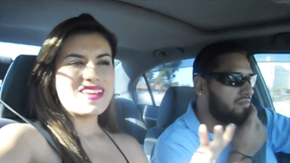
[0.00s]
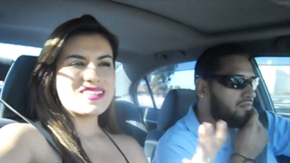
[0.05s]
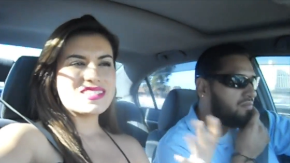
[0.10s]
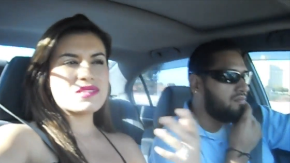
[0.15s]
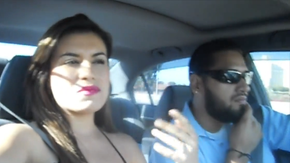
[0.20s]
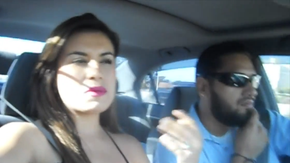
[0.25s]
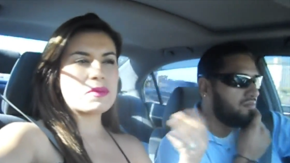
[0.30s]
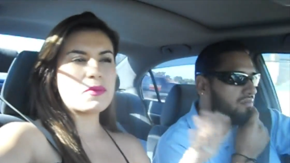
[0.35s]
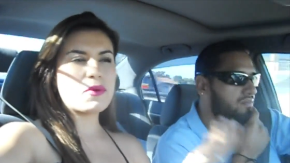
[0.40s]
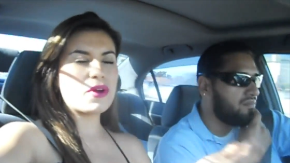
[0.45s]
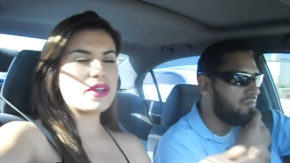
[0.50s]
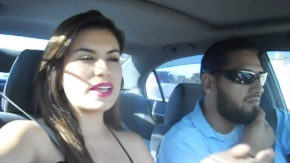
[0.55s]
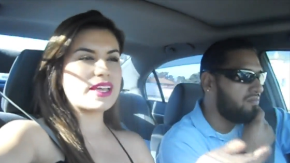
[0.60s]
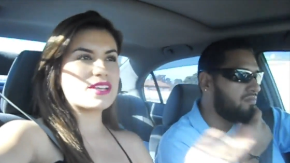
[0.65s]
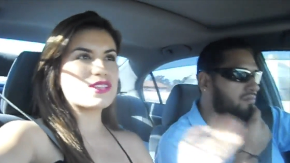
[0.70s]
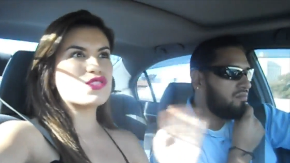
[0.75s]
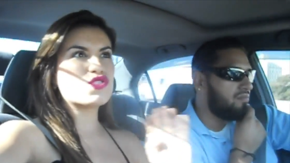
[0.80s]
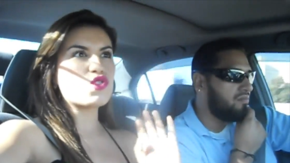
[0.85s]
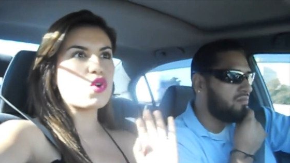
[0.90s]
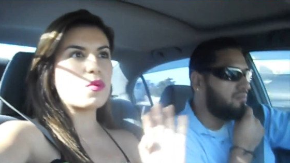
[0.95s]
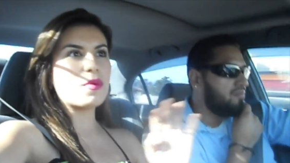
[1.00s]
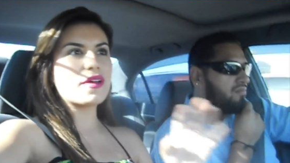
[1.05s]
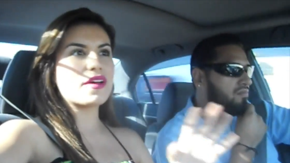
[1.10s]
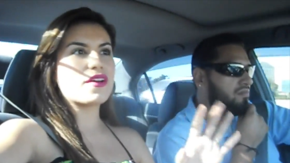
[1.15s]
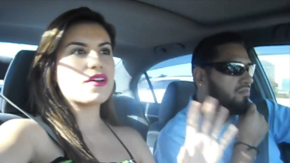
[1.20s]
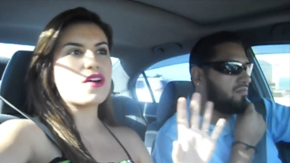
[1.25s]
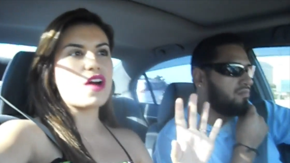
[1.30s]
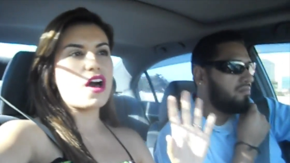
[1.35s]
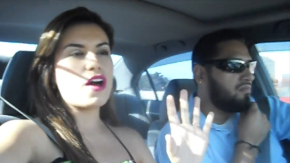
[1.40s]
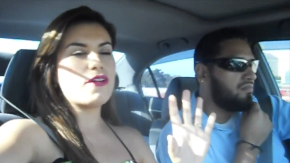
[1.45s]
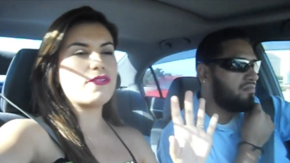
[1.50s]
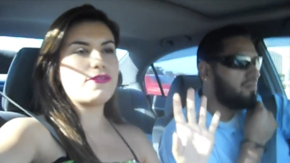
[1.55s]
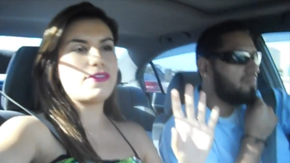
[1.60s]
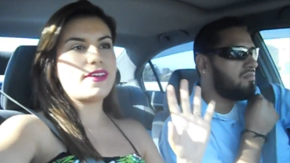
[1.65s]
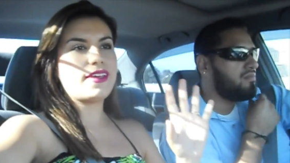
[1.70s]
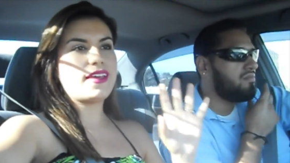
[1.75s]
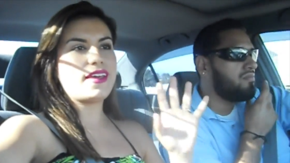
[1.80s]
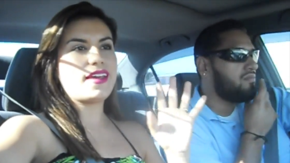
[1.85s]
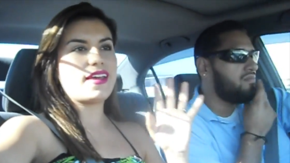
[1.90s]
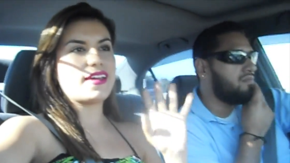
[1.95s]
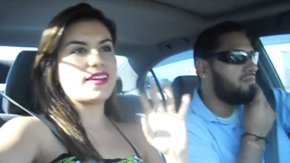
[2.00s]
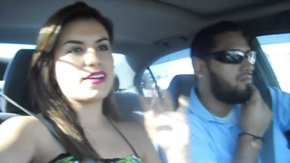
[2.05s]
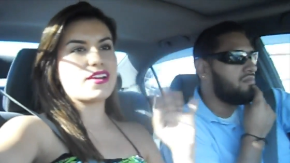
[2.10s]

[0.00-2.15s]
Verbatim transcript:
Speaker 1: some people are like so big on coffee and